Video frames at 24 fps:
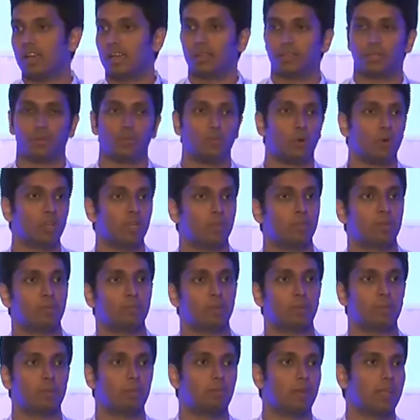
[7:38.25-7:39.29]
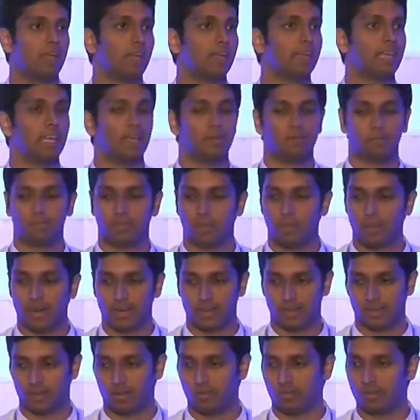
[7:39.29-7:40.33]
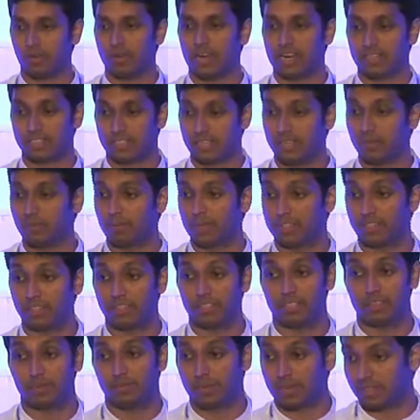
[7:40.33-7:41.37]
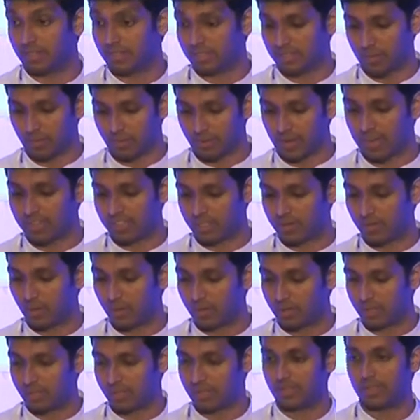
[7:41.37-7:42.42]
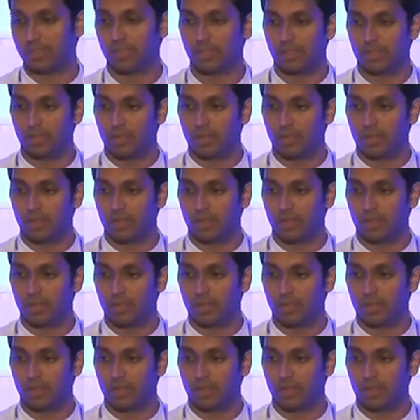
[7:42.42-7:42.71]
The more number of people playing a game, the better. We were actually pleasantly surprised about this.